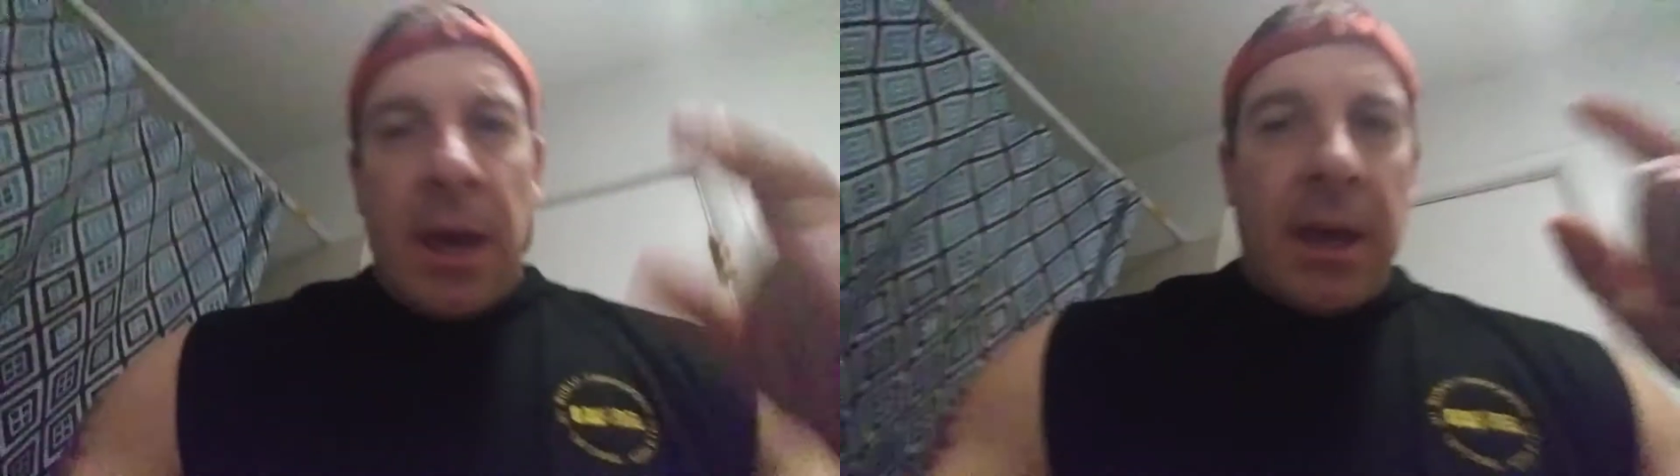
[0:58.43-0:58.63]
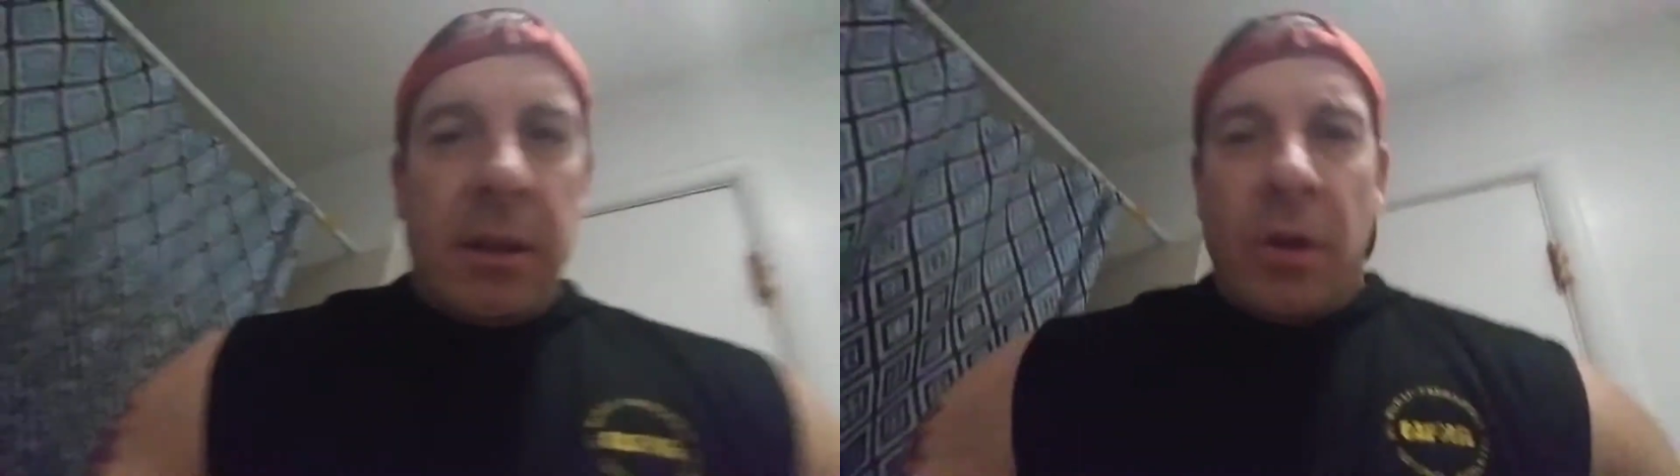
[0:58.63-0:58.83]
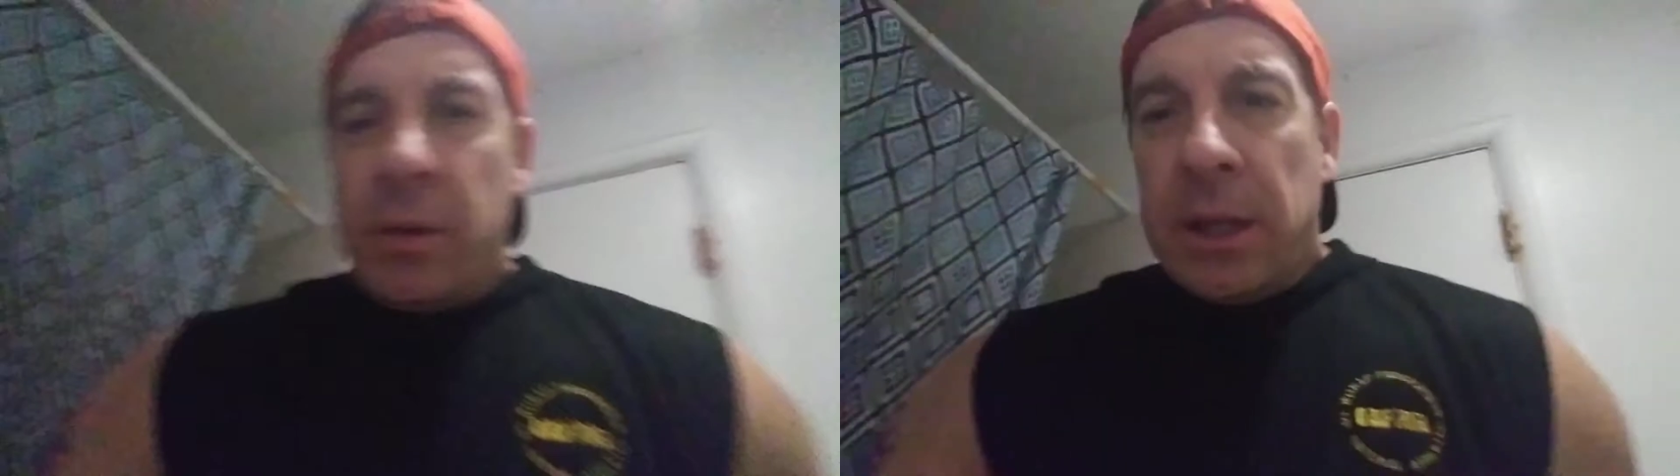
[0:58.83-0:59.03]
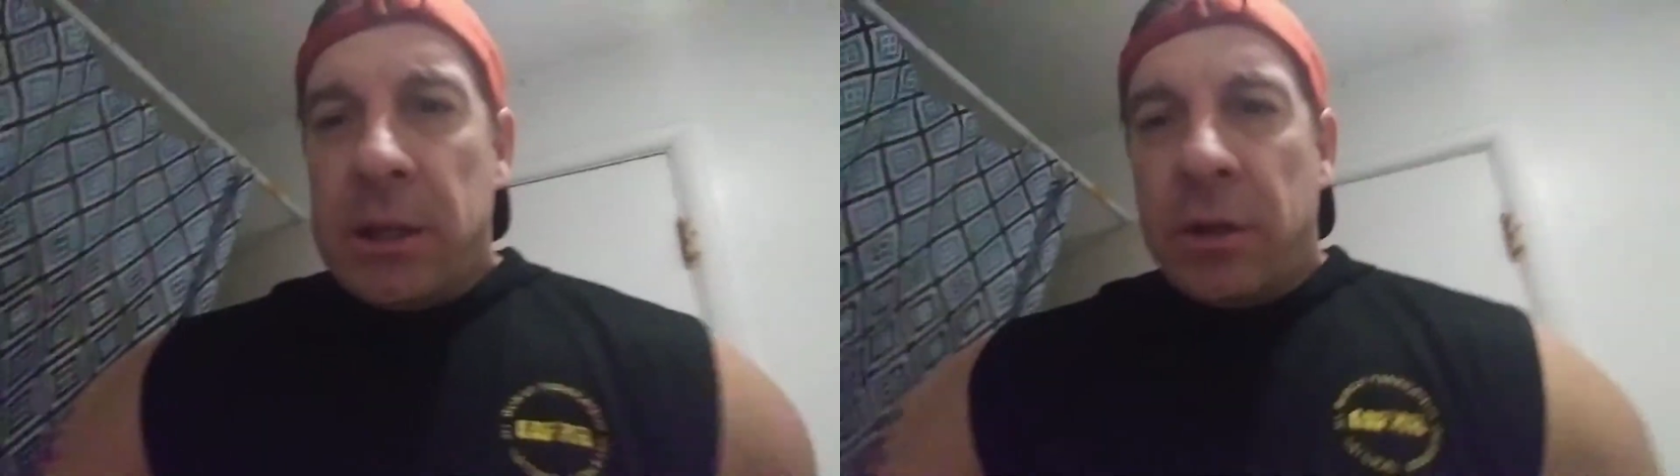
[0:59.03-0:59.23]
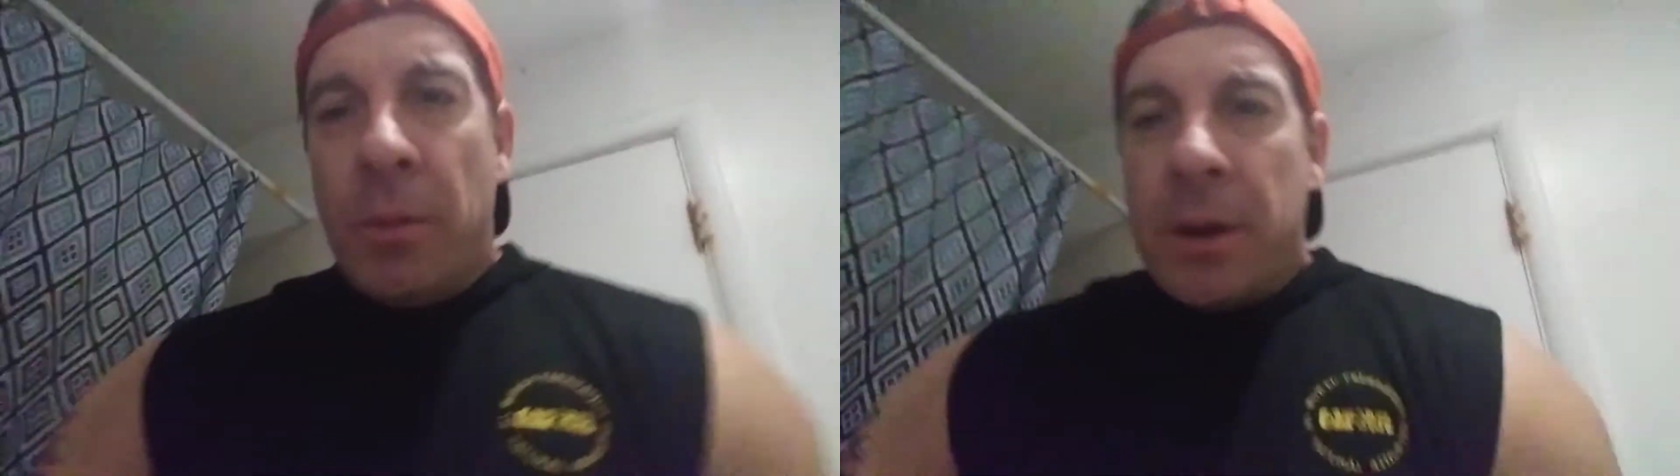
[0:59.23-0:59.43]
and don't
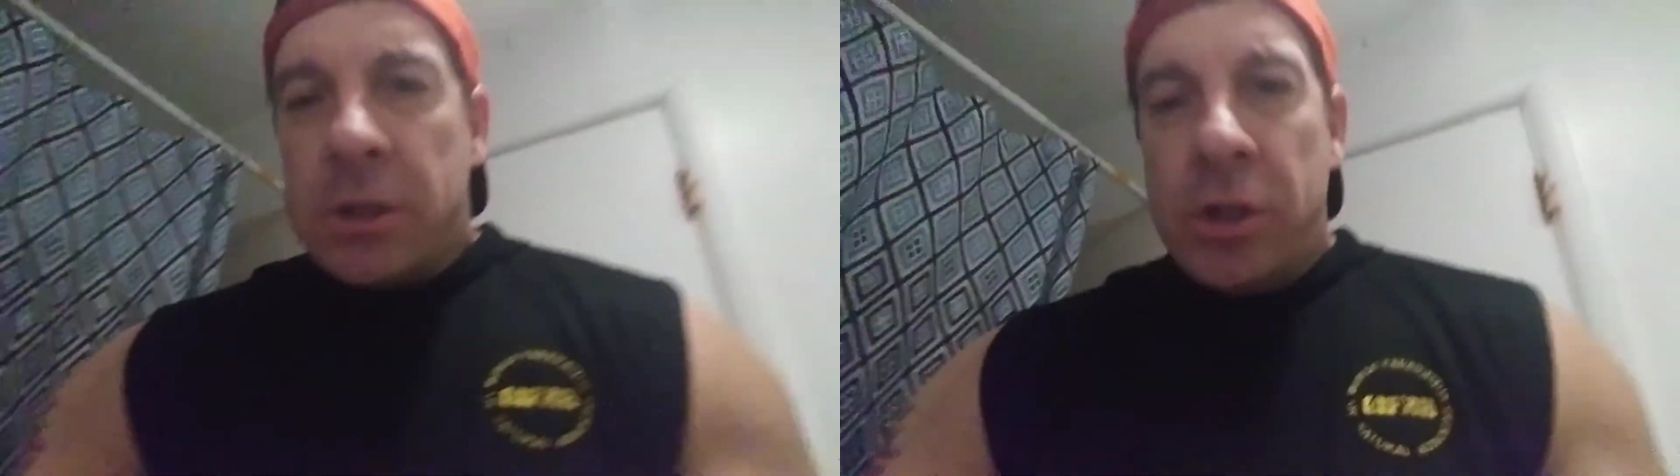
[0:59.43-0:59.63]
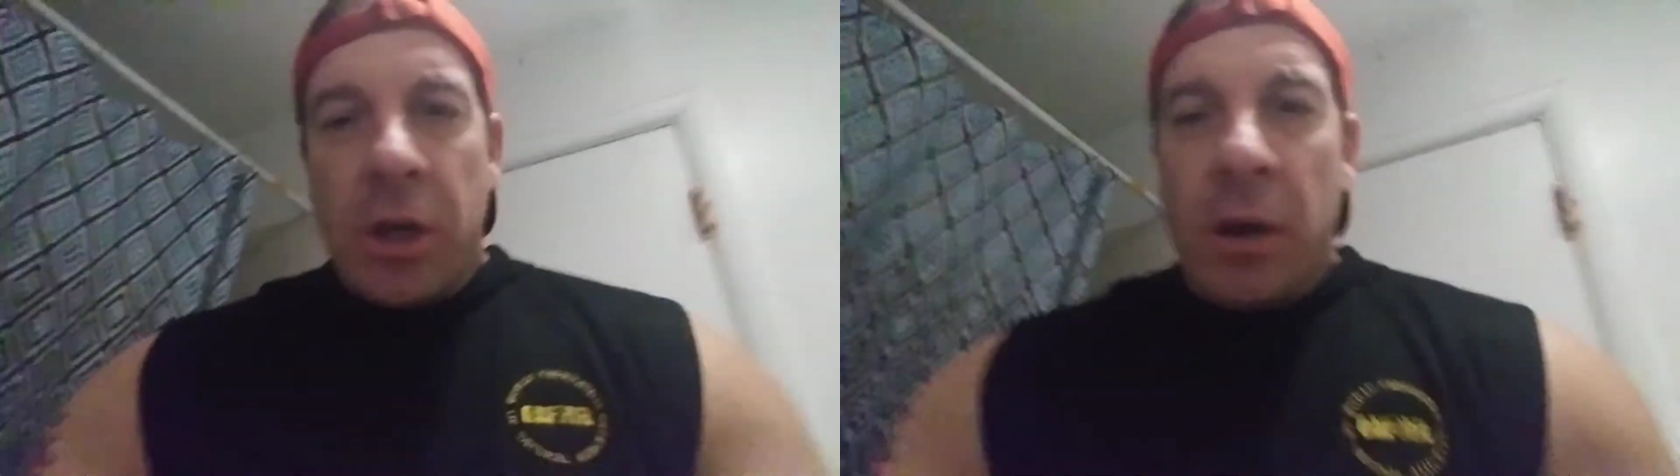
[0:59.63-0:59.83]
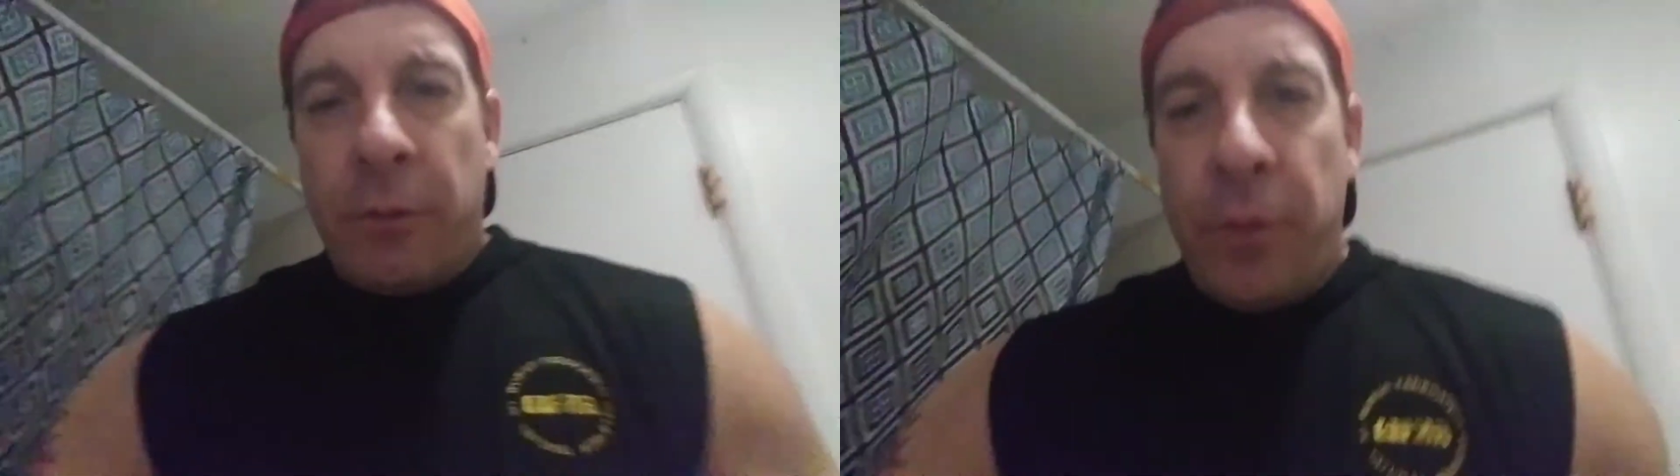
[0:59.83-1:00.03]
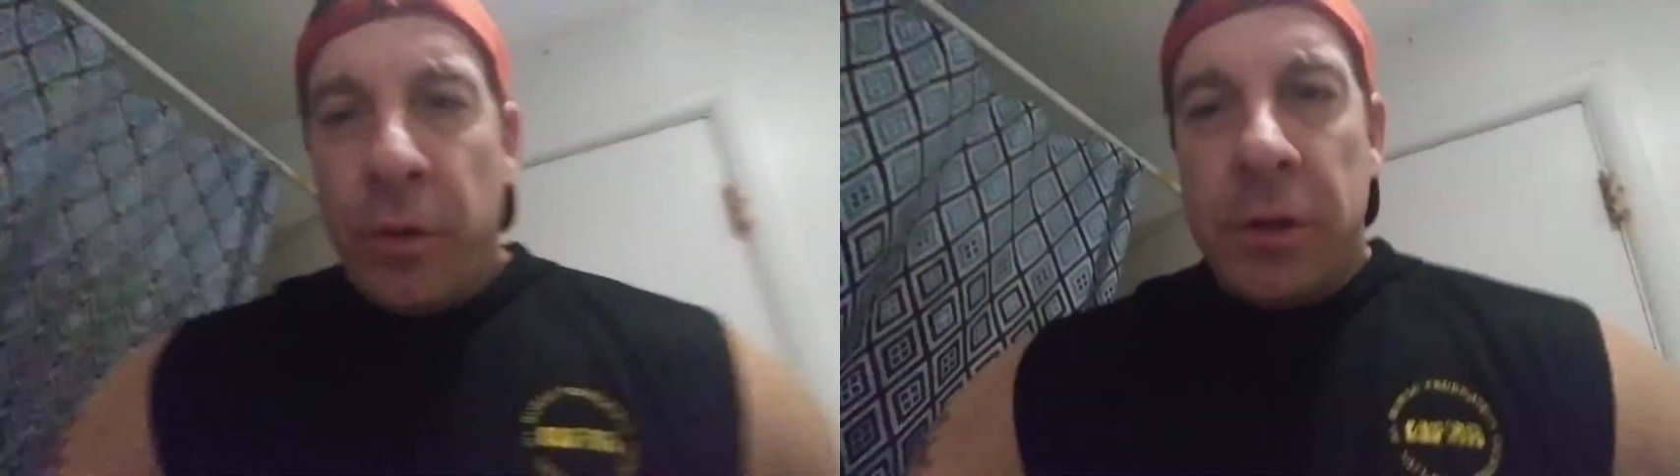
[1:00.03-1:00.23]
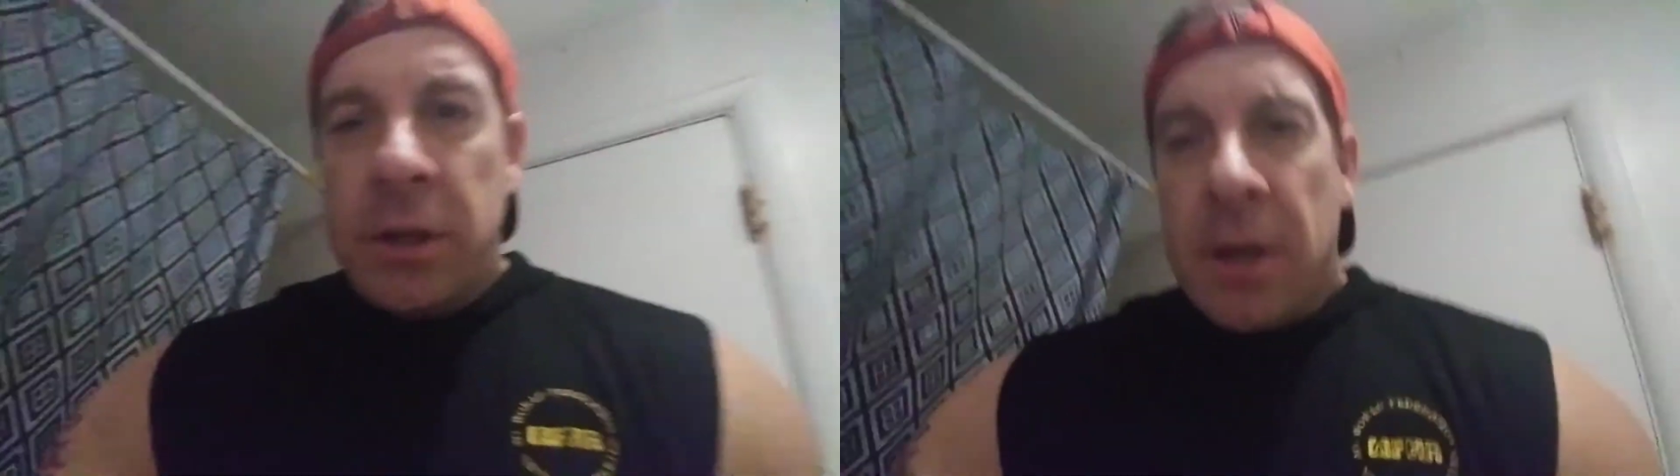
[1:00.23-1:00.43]
eat too much junk
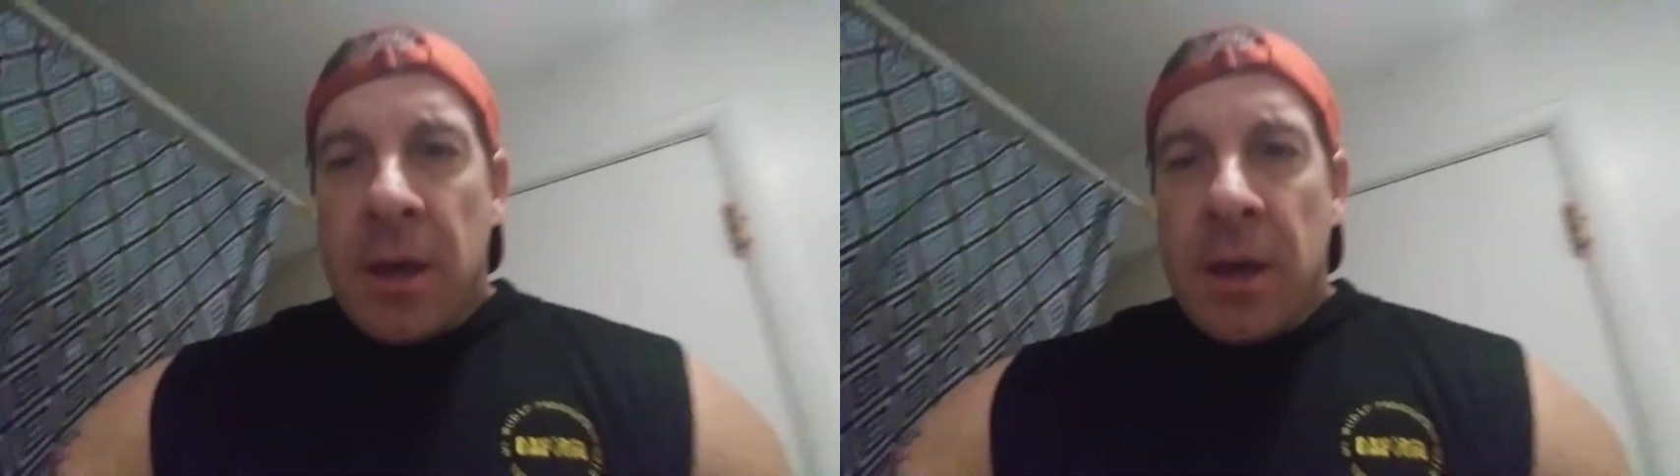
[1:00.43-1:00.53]
food